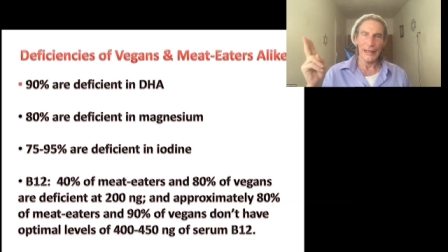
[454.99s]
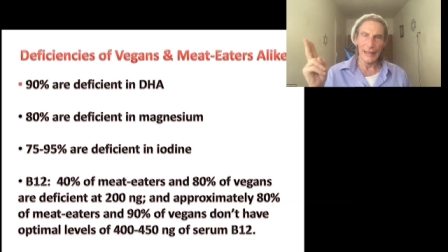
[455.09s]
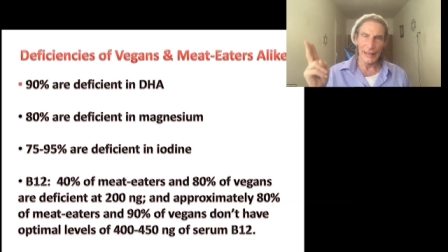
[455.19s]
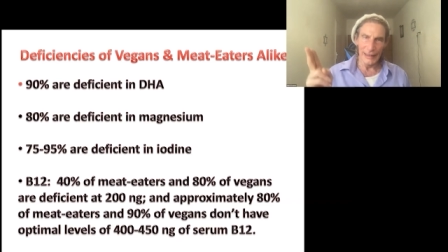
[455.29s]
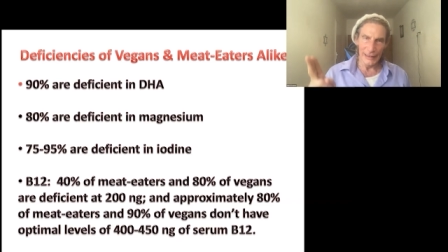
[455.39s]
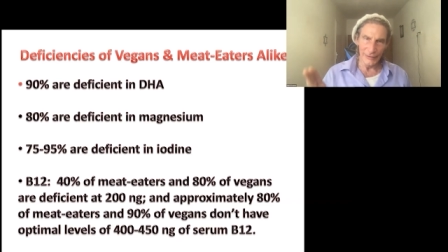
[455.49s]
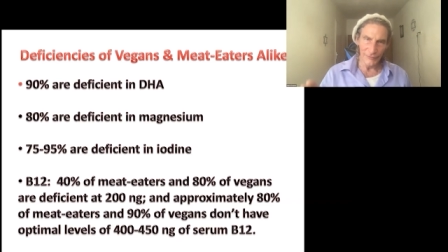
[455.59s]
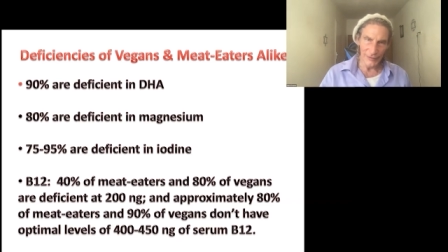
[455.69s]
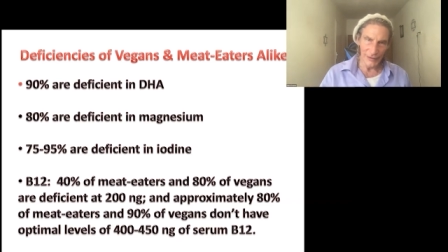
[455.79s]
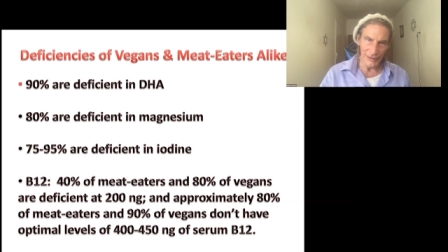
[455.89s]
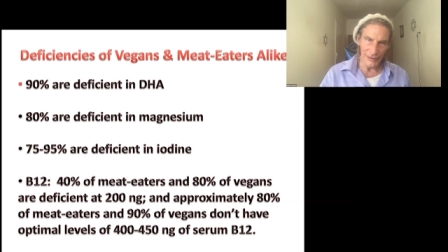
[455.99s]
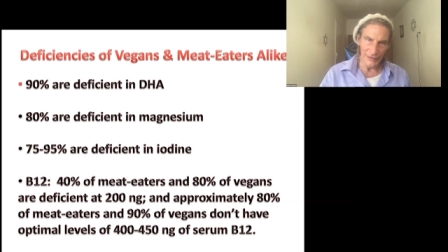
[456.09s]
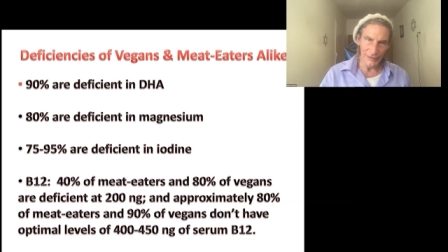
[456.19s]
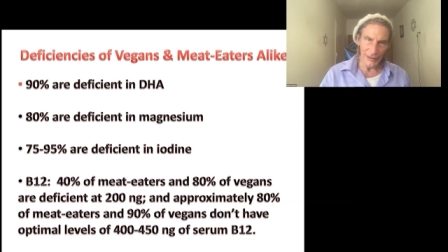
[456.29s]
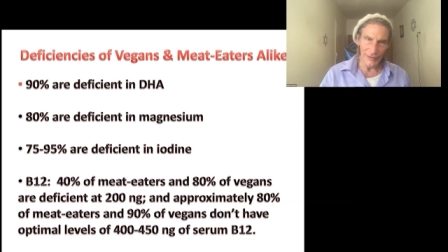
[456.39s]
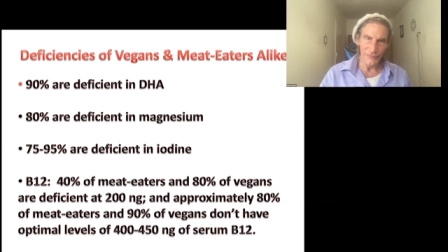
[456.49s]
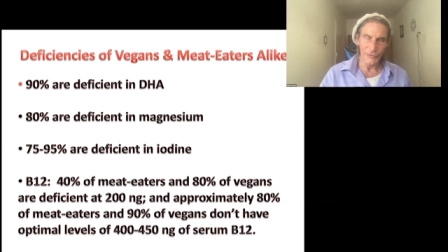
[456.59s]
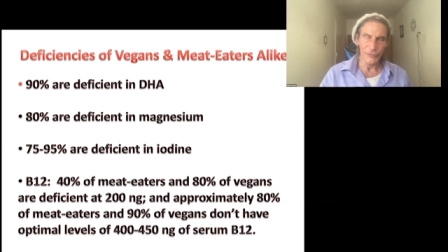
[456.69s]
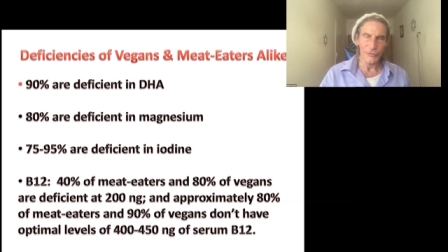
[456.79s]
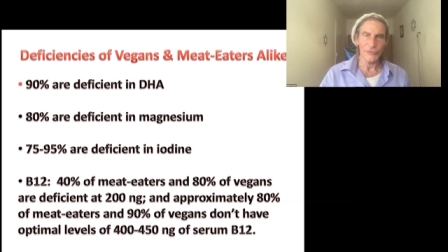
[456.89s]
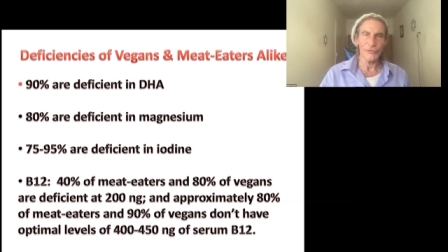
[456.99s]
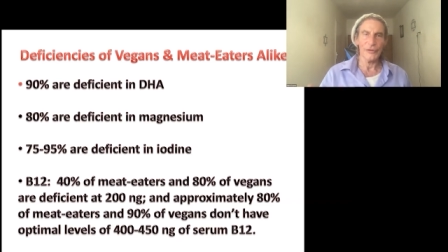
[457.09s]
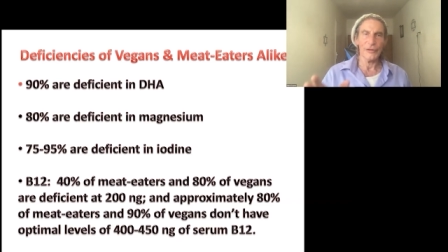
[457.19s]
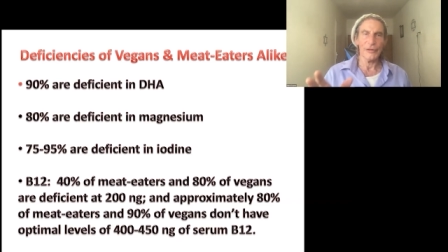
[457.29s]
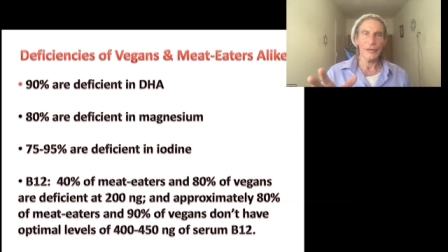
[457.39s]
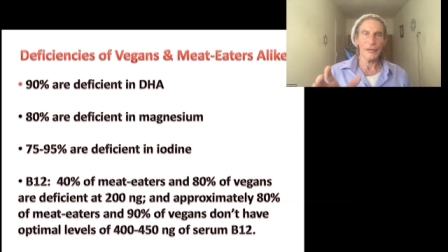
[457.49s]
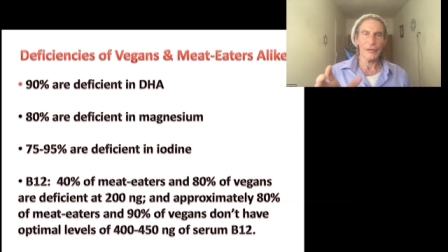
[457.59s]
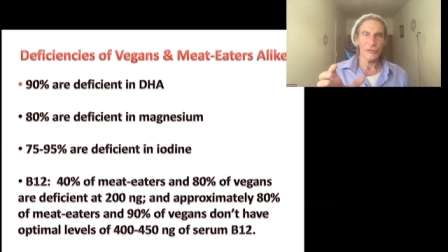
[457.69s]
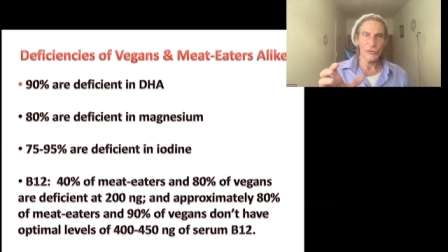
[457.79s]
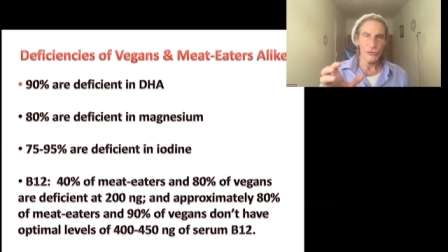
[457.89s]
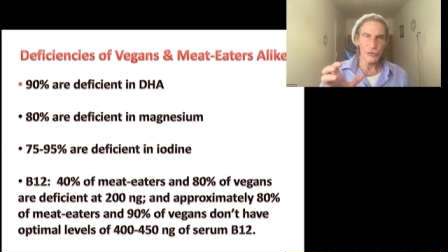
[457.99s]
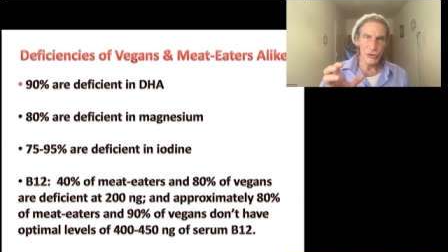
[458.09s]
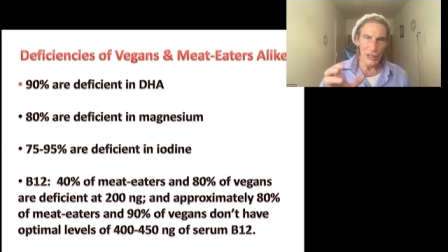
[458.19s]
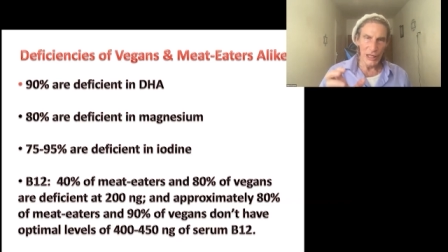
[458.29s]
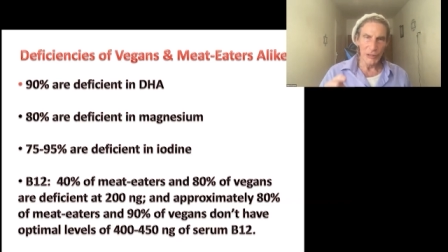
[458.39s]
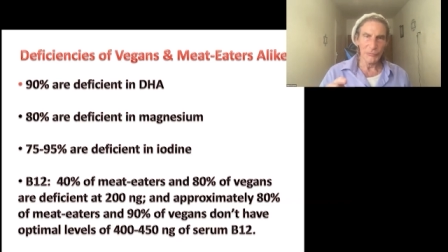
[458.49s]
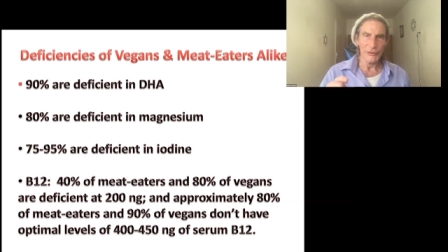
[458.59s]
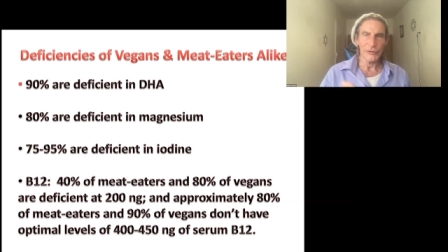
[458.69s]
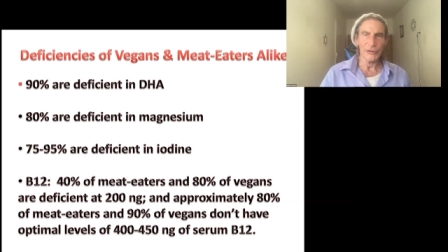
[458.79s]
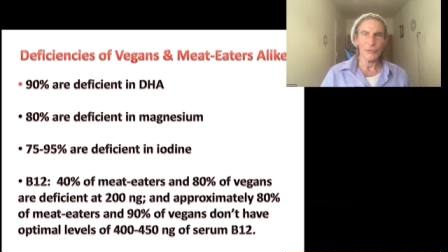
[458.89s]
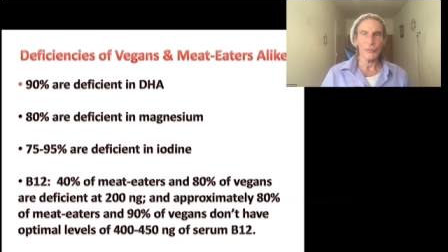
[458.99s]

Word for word: and vegan live fooders generally are going to